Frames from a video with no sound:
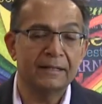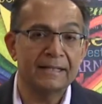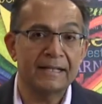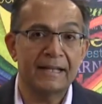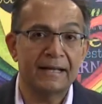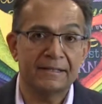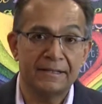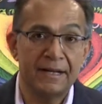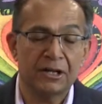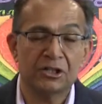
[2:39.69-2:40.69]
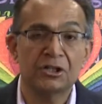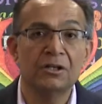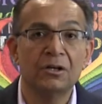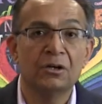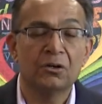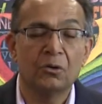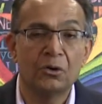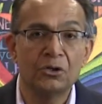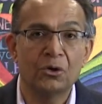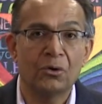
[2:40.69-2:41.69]
take that as a deduction
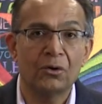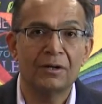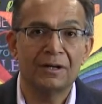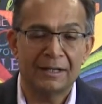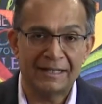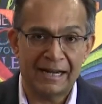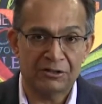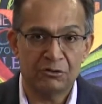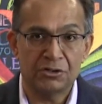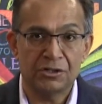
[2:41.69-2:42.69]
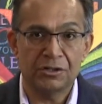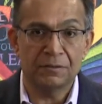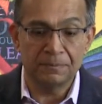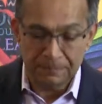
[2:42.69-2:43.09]
on your tax return.